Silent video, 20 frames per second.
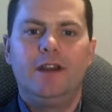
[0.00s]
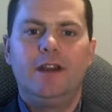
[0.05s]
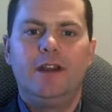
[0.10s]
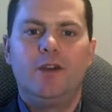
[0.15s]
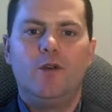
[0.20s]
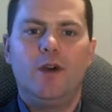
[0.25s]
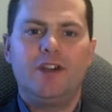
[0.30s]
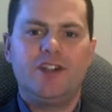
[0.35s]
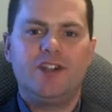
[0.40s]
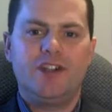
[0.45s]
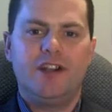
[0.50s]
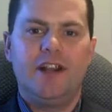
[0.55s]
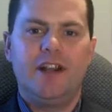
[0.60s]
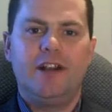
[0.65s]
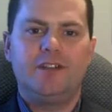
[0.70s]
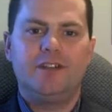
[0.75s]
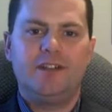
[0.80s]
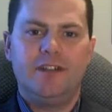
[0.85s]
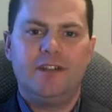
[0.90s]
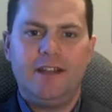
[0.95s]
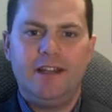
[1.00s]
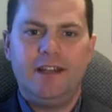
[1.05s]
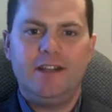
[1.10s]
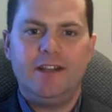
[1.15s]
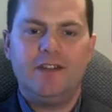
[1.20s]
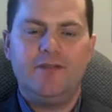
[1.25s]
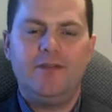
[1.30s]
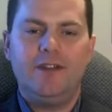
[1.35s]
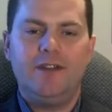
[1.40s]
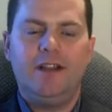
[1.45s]
questionnaires that they need
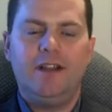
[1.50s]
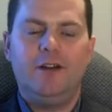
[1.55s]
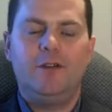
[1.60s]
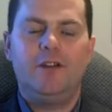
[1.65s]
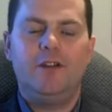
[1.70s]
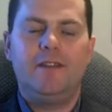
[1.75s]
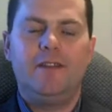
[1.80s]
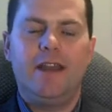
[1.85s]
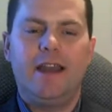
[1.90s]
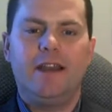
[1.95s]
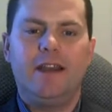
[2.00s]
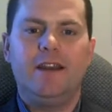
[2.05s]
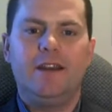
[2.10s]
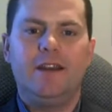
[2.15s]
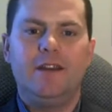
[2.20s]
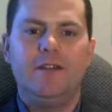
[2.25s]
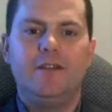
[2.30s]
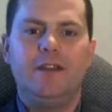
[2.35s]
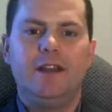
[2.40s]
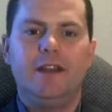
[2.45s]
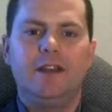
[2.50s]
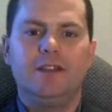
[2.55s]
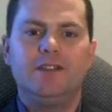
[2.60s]
to fill out and that kind of thing.